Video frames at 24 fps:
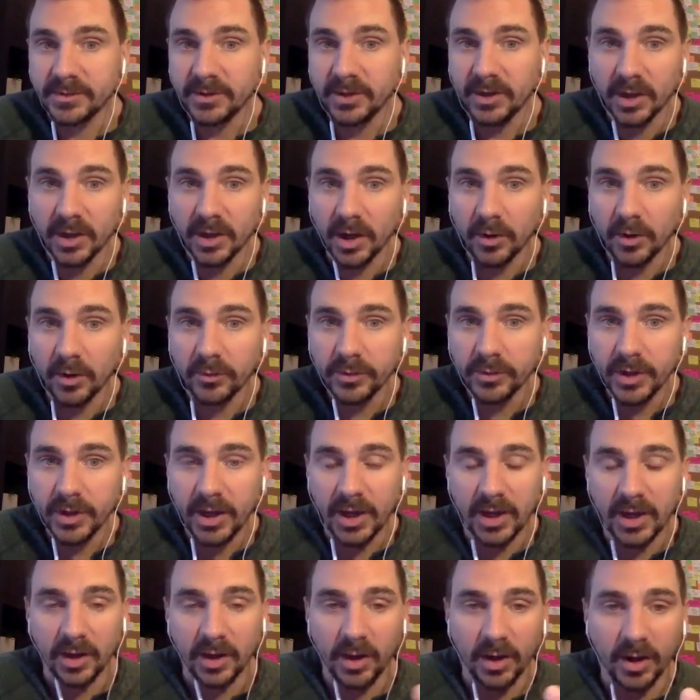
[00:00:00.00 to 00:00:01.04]
you know,
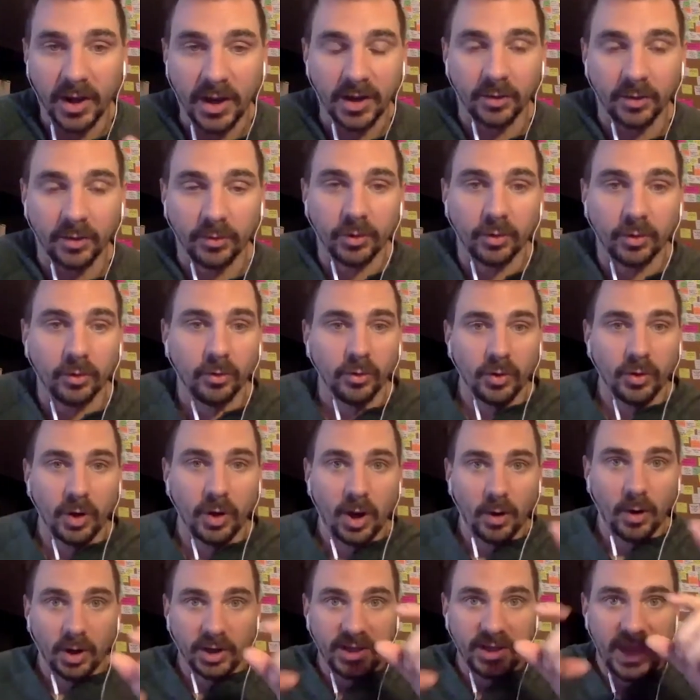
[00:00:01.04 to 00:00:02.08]
in a
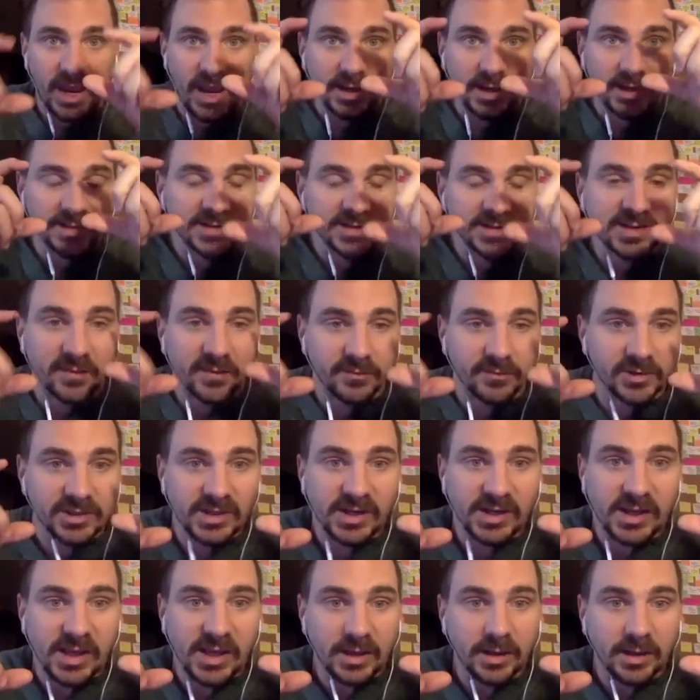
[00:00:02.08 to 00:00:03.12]
little Canon
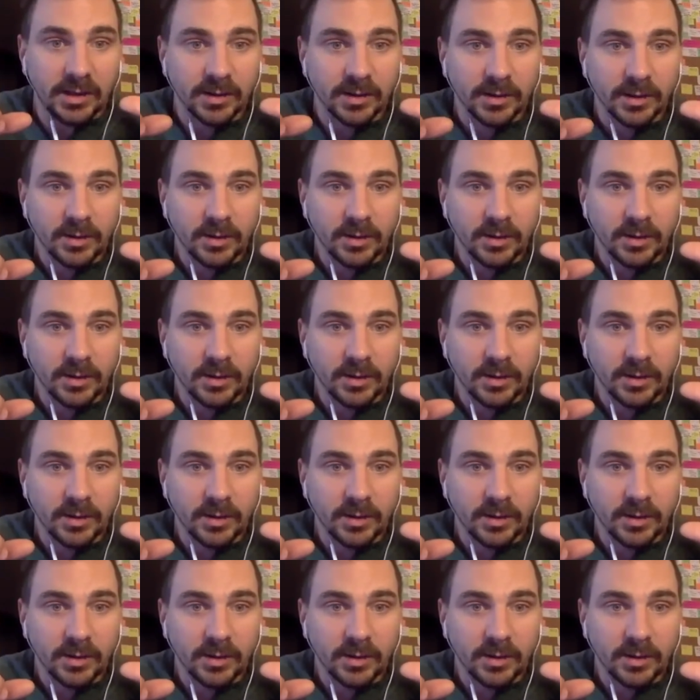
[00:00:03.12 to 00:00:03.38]
7D,